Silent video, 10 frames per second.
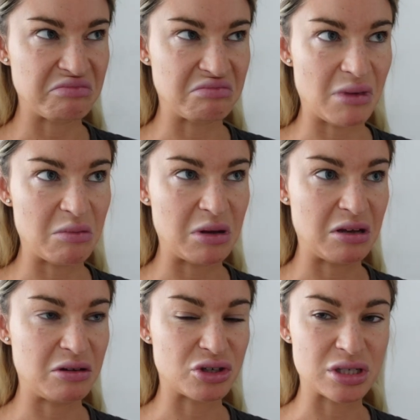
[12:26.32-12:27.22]

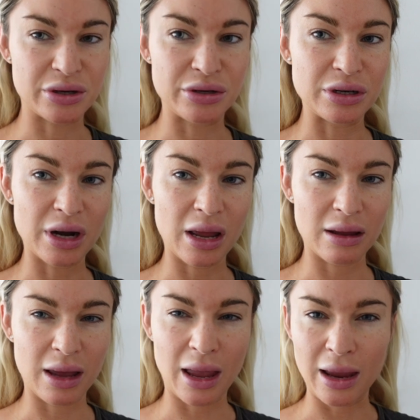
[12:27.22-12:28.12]
maybe just under
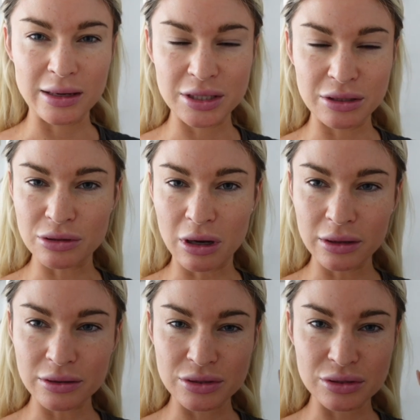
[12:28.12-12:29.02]

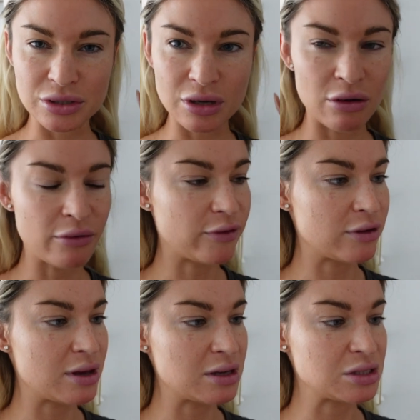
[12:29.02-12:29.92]
$18 or so
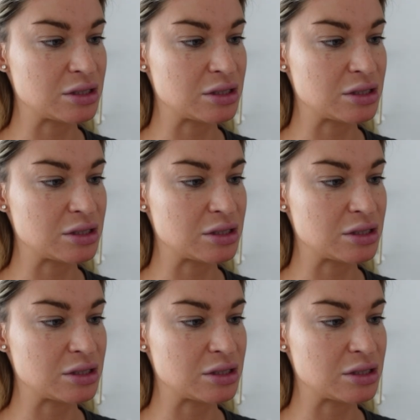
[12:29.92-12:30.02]
for this.